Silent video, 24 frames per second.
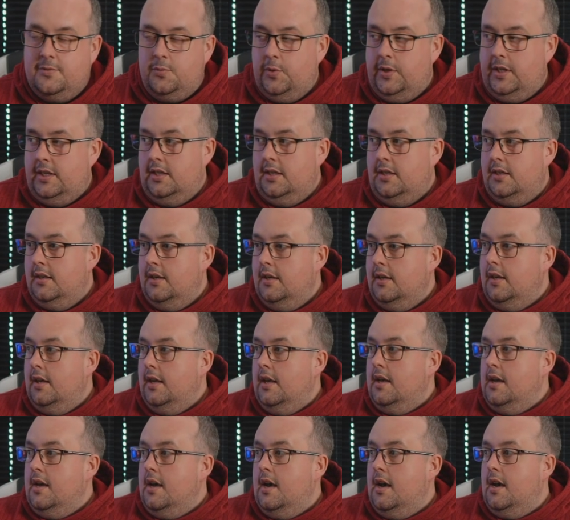week.
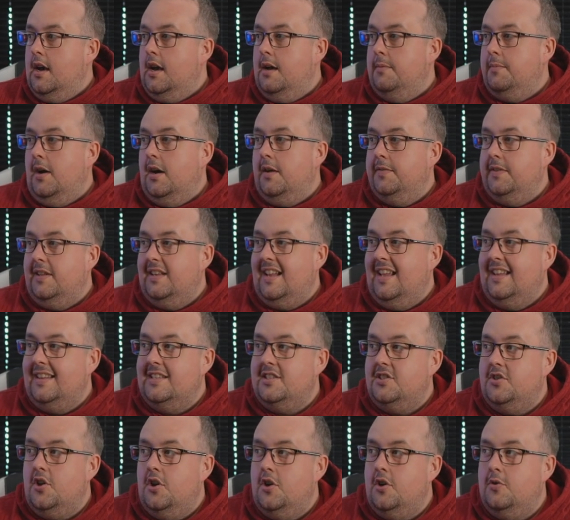Other than that,
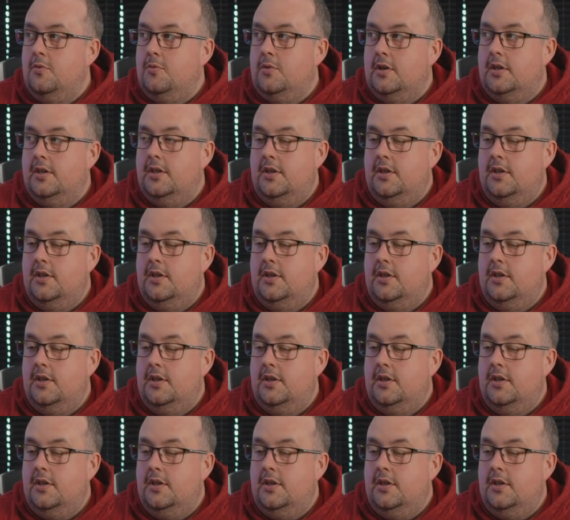there's no